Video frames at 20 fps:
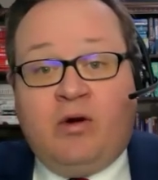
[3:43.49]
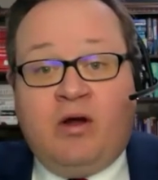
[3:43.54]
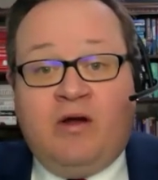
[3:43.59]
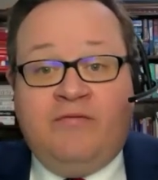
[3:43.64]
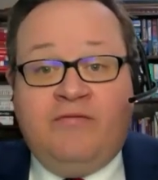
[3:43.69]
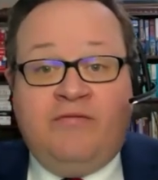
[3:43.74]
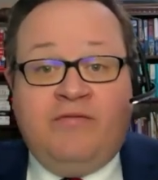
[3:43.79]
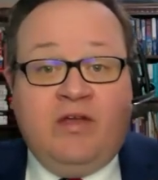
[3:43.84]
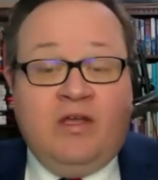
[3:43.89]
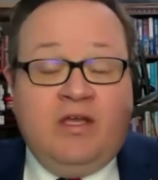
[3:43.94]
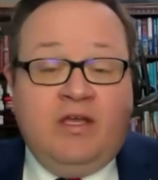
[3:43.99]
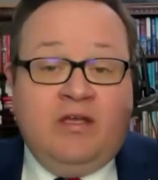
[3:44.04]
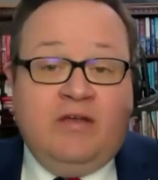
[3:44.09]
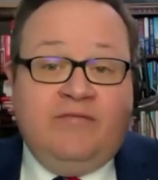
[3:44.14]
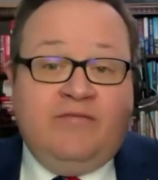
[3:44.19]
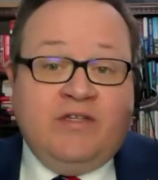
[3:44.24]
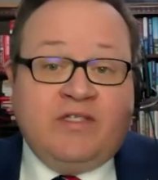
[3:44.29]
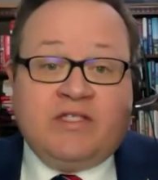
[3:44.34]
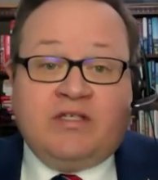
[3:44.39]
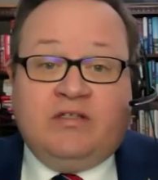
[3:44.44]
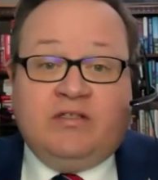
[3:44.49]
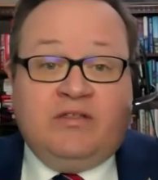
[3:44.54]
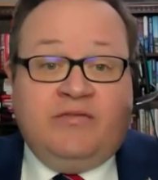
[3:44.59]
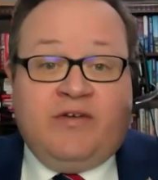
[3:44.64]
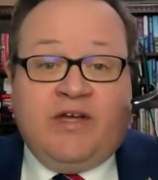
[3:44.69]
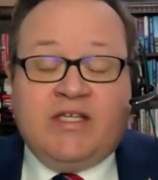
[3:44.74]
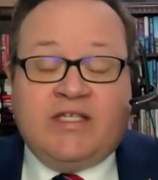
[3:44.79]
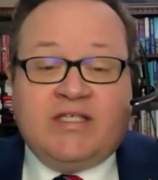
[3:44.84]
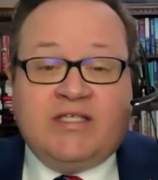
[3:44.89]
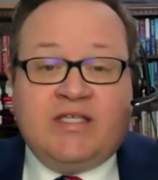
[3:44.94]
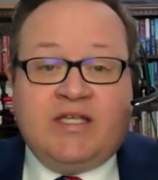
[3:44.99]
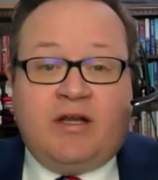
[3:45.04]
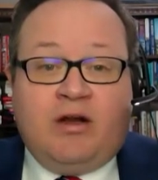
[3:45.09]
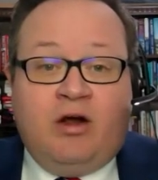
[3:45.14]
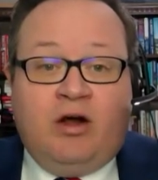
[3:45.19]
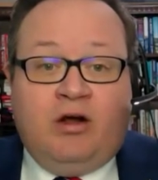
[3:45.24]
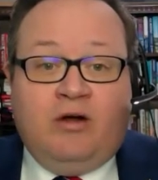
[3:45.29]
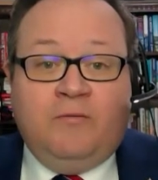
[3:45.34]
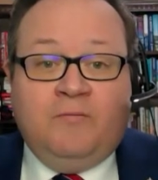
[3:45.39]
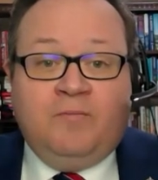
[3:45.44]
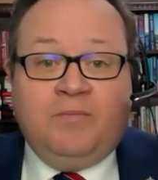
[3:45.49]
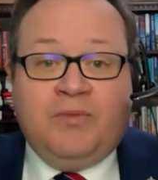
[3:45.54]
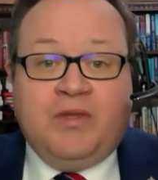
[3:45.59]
of physical devices at all.